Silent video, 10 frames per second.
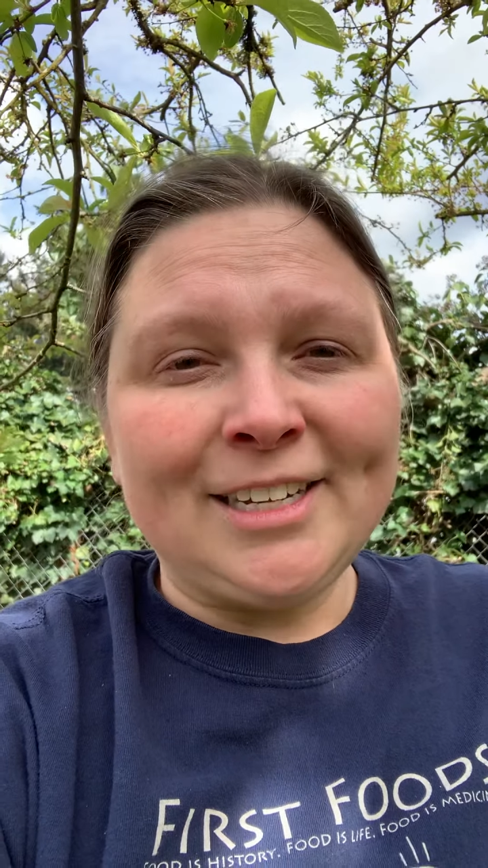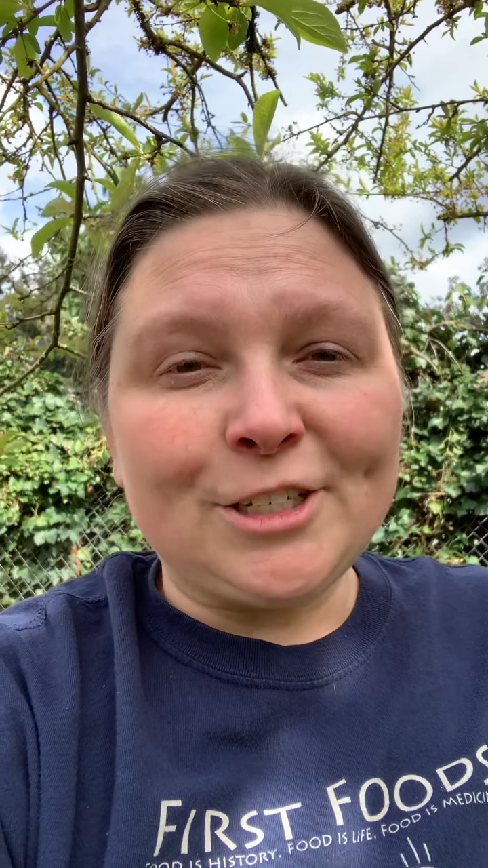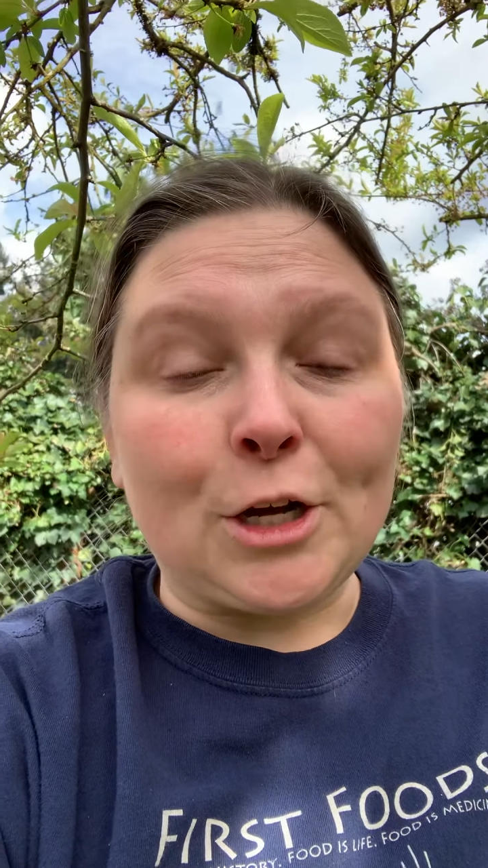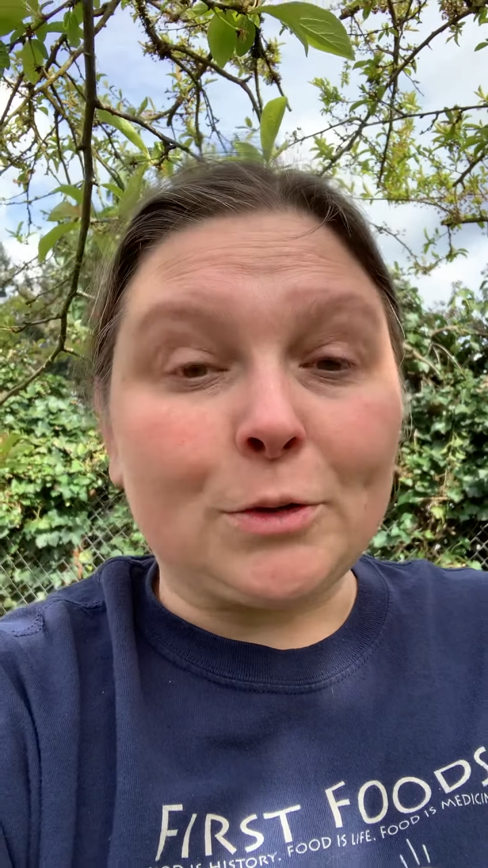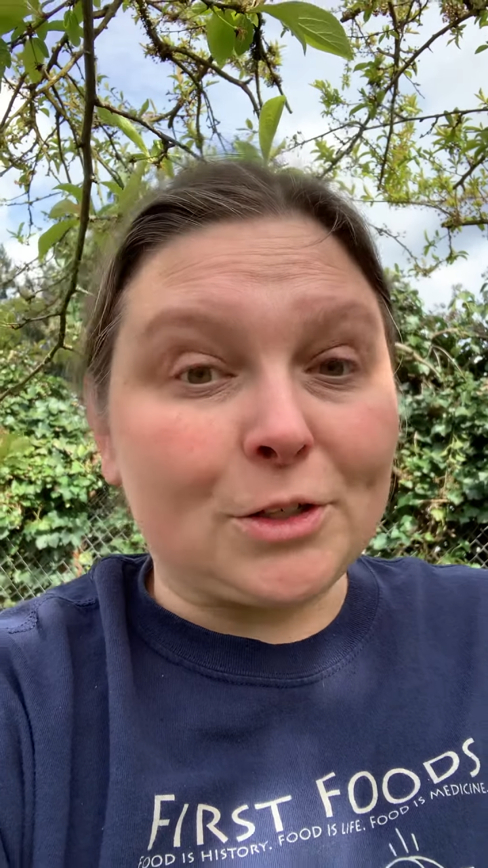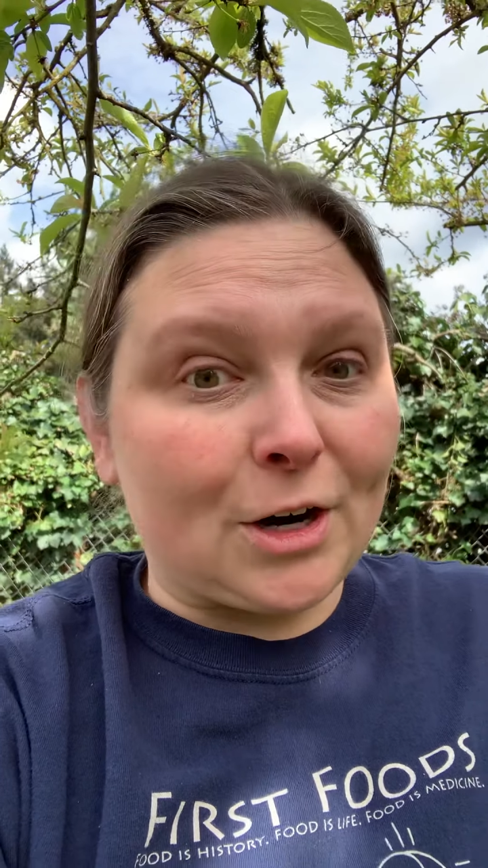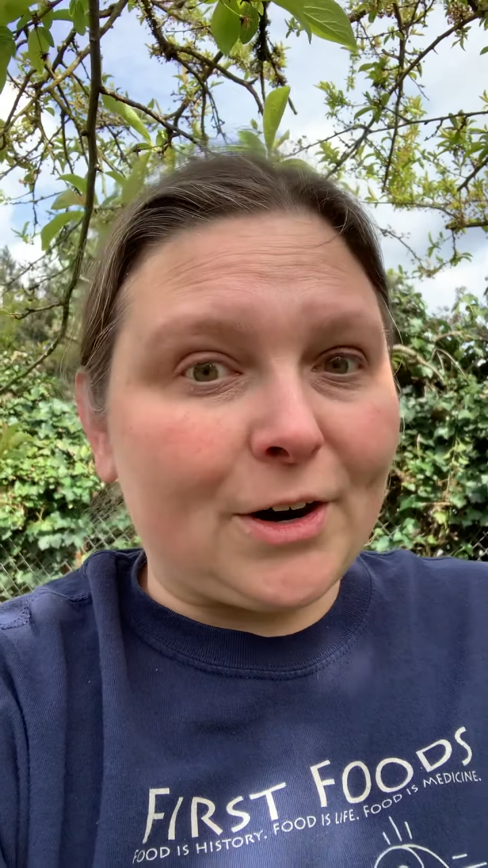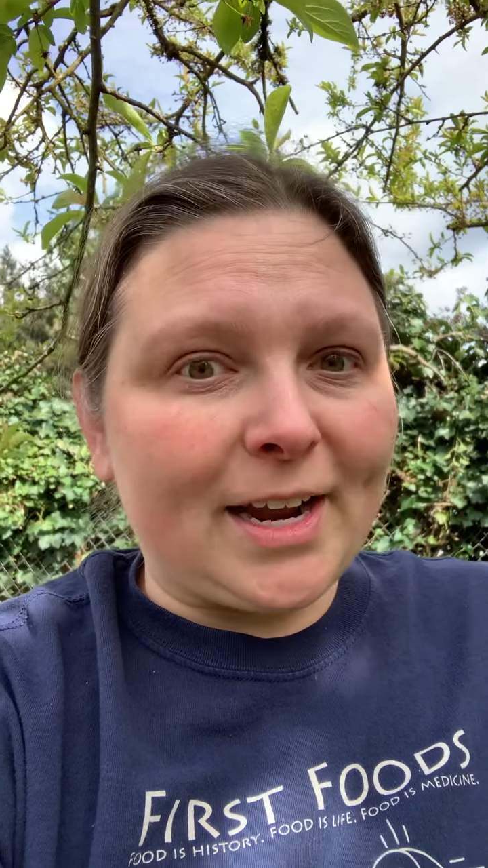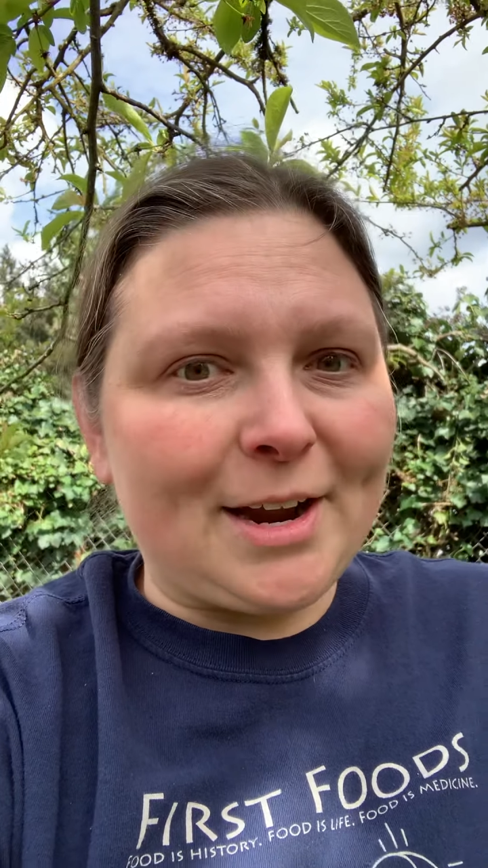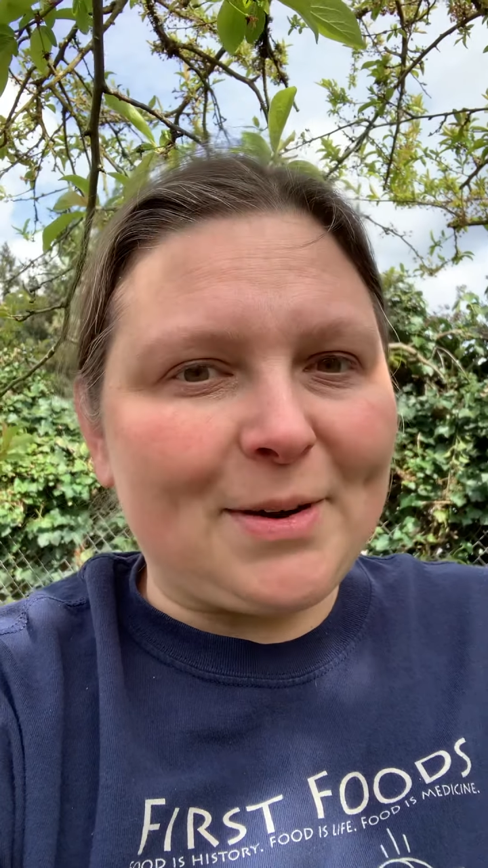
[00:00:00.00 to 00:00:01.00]
So
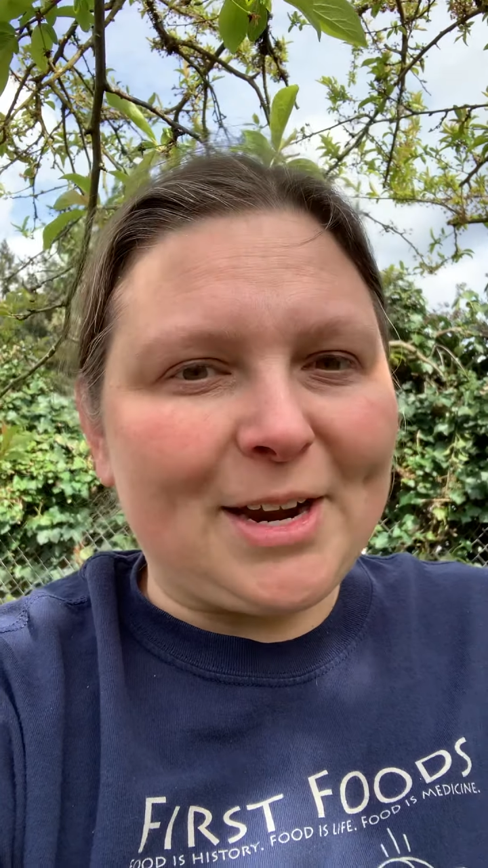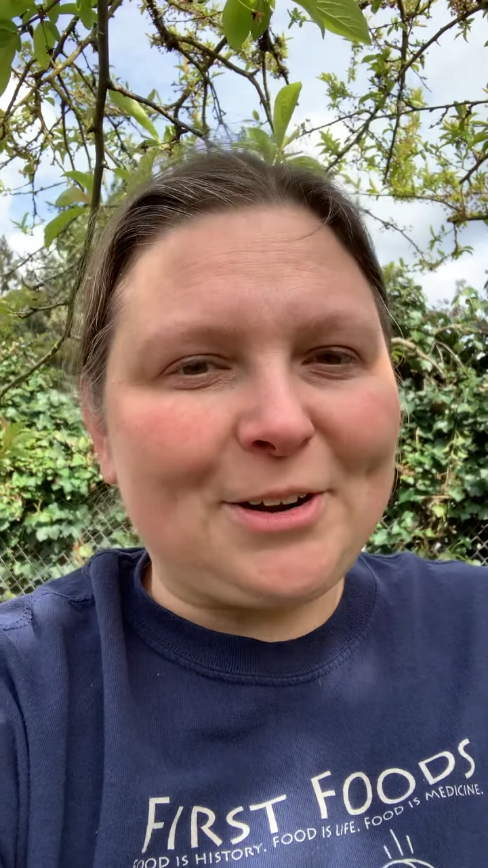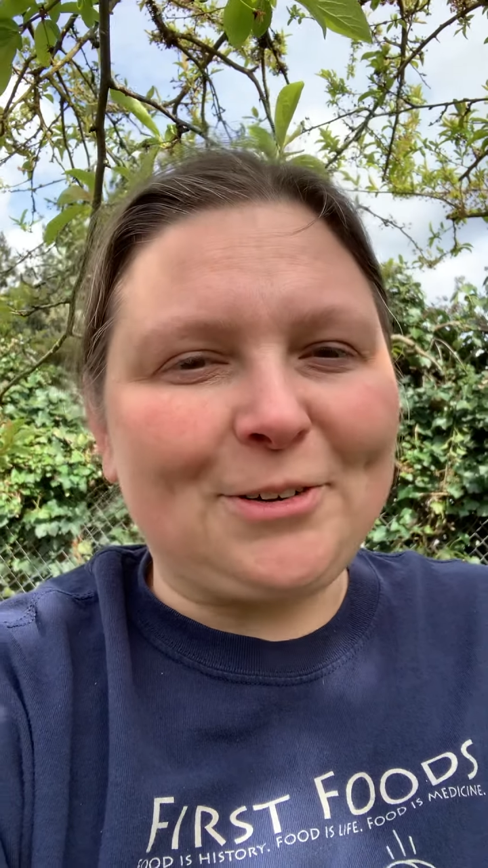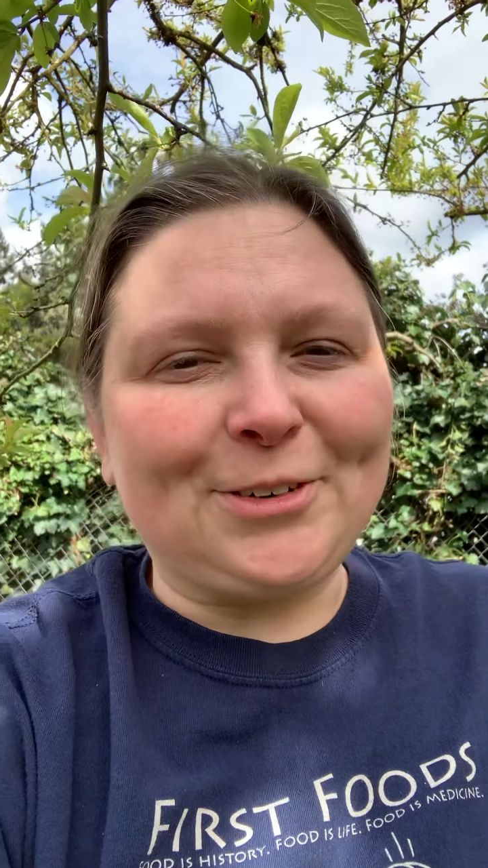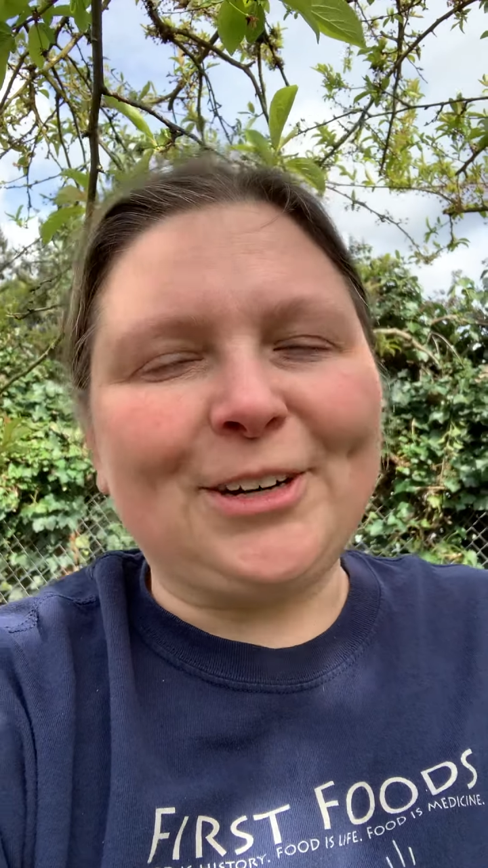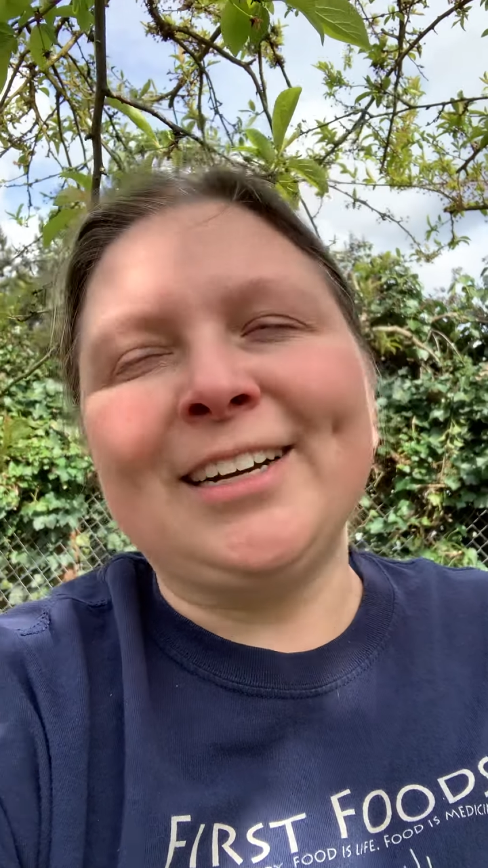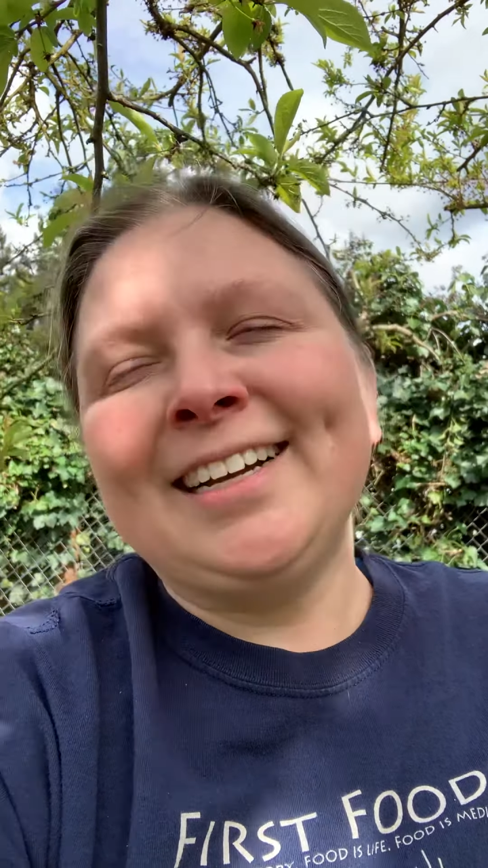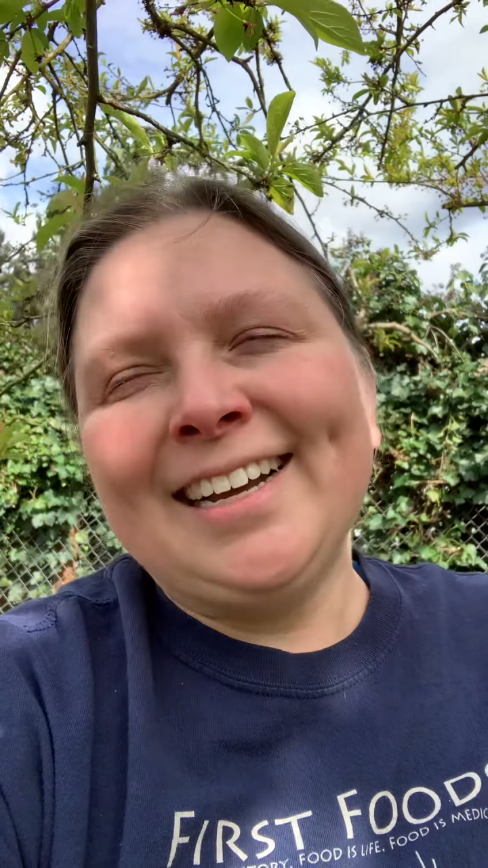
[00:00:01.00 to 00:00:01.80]
sorry I ran over.